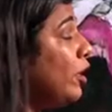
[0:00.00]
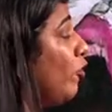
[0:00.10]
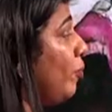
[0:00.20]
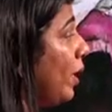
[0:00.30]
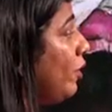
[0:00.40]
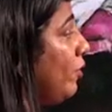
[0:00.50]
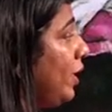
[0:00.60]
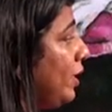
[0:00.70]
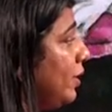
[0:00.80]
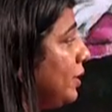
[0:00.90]
are of
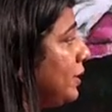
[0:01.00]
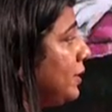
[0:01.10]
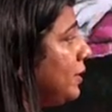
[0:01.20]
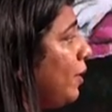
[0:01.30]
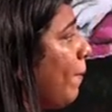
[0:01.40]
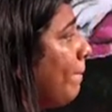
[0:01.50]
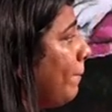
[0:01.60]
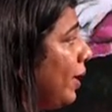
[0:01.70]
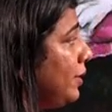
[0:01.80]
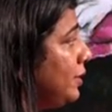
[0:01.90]
ballerinas,
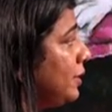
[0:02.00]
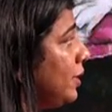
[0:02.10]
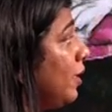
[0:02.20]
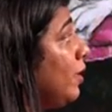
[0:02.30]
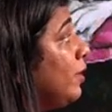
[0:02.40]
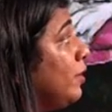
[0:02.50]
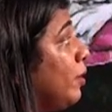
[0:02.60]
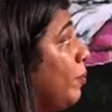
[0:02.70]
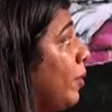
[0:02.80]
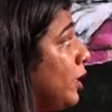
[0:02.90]
but the
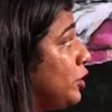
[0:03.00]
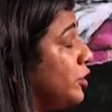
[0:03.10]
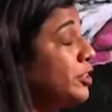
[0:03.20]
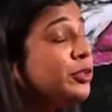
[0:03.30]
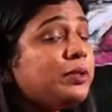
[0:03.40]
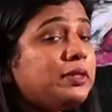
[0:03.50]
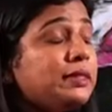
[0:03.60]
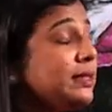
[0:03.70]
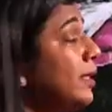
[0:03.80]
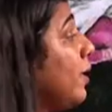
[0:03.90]
brush
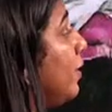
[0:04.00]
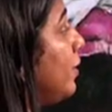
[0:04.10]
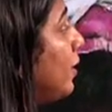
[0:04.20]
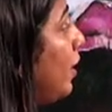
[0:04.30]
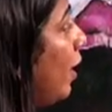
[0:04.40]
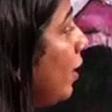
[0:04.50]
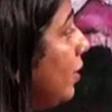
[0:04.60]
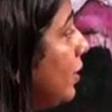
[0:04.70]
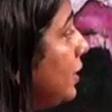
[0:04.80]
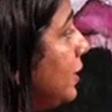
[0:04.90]
strokes, the
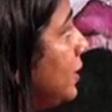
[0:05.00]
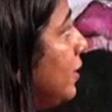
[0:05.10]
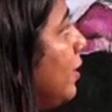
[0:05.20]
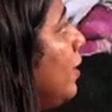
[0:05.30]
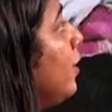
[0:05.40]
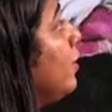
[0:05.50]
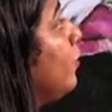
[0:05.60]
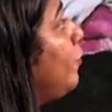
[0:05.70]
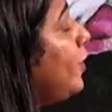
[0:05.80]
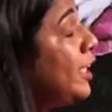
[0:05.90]
colors, the
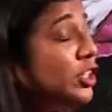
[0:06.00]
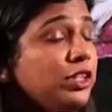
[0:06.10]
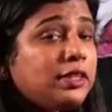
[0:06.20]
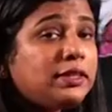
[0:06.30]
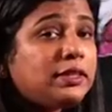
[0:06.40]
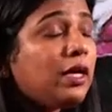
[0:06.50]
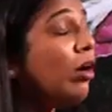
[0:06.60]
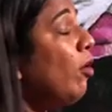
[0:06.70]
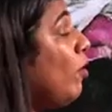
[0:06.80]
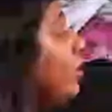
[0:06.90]
features
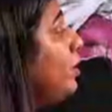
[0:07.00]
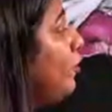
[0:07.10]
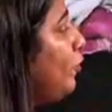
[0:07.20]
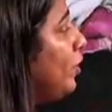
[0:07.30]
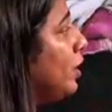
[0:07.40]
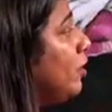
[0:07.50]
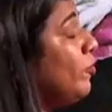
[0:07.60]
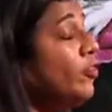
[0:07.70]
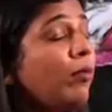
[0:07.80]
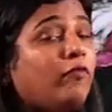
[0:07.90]
are all different
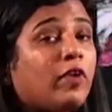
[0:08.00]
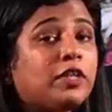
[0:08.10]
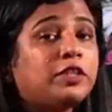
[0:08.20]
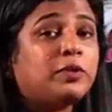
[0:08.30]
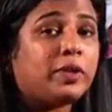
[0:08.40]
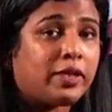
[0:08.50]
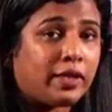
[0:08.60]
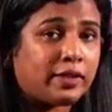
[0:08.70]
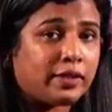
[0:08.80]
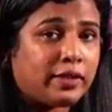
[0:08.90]
from one to
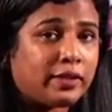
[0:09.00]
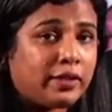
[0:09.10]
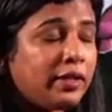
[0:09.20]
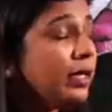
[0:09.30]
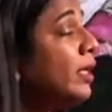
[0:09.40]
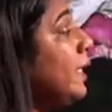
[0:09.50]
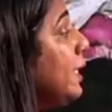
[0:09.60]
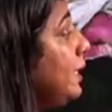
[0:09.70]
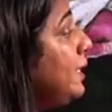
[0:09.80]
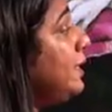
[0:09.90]
another.
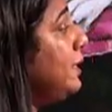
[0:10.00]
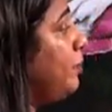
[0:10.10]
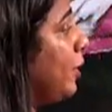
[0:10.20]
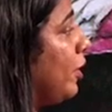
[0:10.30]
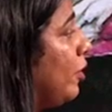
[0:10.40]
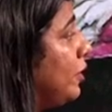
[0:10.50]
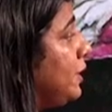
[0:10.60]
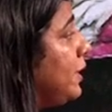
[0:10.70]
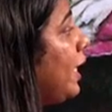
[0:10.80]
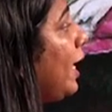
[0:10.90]
This is because
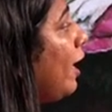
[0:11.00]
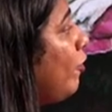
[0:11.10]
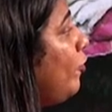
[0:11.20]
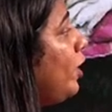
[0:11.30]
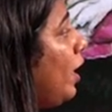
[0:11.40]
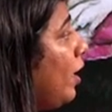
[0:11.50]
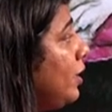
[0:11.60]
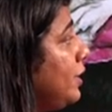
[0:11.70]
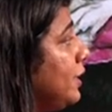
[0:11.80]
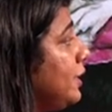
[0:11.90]
every
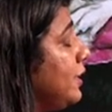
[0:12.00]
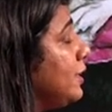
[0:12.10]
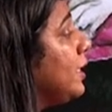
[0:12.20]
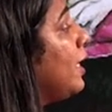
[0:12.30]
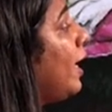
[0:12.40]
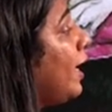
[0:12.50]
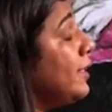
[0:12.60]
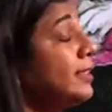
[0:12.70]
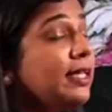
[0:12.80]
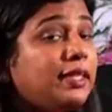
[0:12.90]
artist has
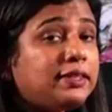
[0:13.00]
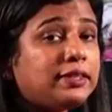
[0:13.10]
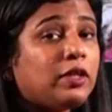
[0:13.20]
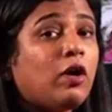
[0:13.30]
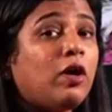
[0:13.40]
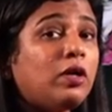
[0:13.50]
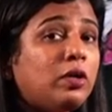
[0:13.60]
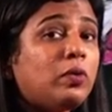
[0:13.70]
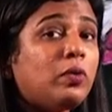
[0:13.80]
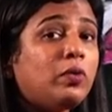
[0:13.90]
his or
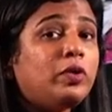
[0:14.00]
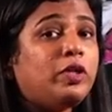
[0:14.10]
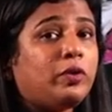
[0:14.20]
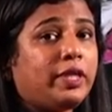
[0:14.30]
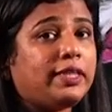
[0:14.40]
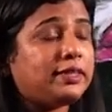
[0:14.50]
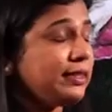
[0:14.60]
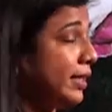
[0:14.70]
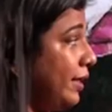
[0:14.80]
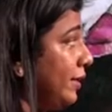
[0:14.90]
her own unique
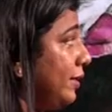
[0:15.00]
style,